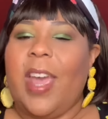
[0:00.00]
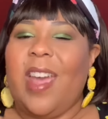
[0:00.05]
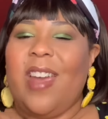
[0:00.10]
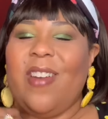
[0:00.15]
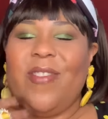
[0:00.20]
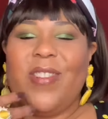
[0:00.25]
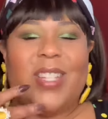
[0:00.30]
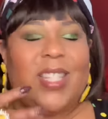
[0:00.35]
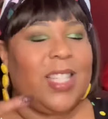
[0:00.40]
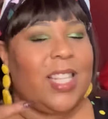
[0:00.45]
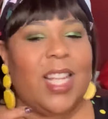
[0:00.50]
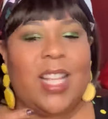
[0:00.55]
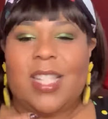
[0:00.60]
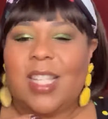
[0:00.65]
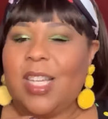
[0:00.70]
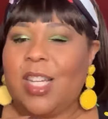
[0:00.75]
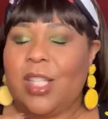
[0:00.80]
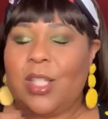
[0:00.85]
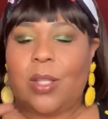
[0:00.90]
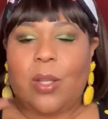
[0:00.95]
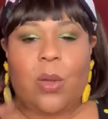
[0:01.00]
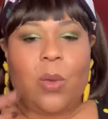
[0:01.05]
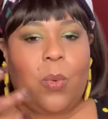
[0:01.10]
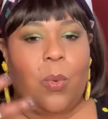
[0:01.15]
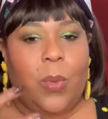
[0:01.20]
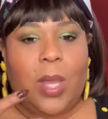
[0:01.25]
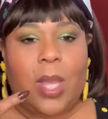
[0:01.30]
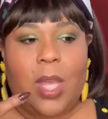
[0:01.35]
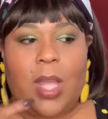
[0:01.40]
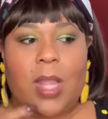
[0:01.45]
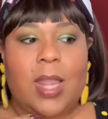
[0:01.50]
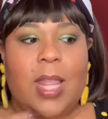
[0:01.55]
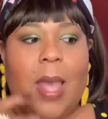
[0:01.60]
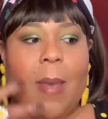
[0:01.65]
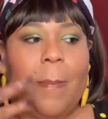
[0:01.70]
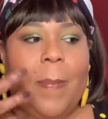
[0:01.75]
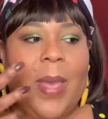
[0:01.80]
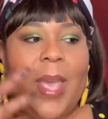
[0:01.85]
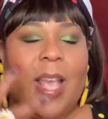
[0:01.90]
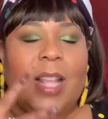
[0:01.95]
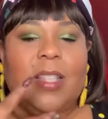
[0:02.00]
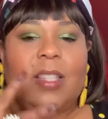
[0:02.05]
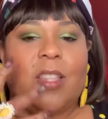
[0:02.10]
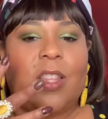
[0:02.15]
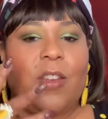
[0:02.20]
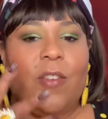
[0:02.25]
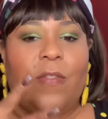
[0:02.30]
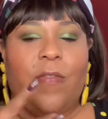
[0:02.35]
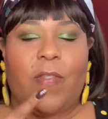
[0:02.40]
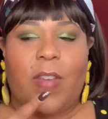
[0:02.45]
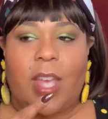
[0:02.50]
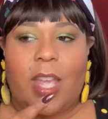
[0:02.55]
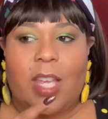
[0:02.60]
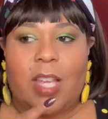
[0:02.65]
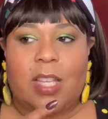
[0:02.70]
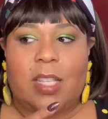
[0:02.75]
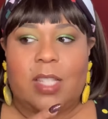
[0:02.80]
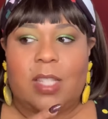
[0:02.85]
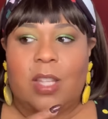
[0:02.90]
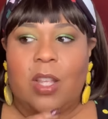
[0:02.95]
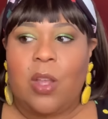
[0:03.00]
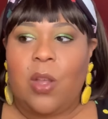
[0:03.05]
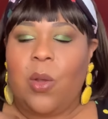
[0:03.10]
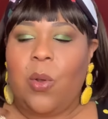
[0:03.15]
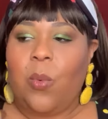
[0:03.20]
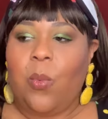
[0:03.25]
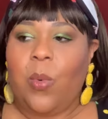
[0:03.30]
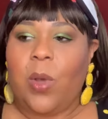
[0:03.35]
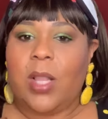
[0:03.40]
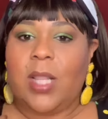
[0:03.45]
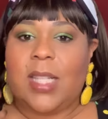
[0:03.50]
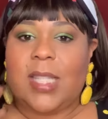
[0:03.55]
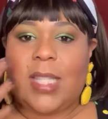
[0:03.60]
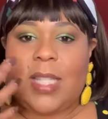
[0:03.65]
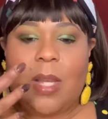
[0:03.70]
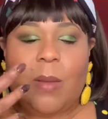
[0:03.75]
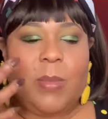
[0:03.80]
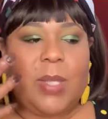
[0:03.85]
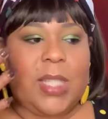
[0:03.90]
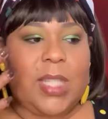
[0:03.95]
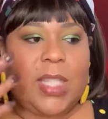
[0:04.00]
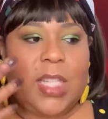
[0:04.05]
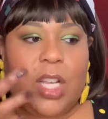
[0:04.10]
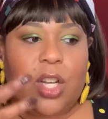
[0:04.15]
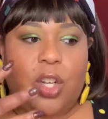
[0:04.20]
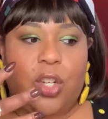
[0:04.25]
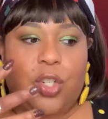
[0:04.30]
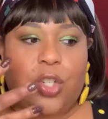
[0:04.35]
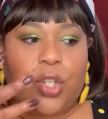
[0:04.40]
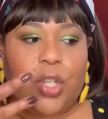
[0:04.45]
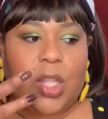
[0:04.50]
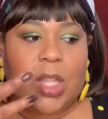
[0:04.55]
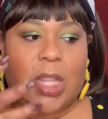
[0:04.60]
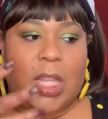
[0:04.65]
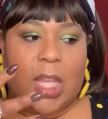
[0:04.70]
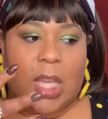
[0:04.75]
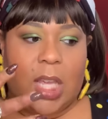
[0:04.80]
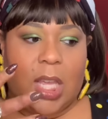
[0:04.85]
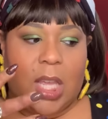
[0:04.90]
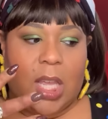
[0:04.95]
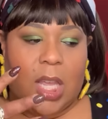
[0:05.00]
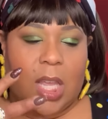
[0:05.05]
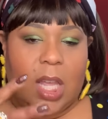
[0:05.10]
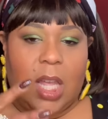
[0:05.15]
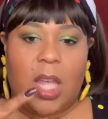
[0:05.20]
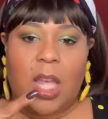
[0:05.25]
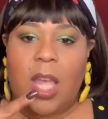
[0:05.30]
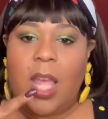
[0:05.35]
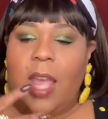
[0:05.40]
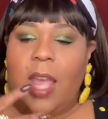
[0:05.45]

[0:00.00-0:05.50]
every season it's a queen that paints their face with some signature thing.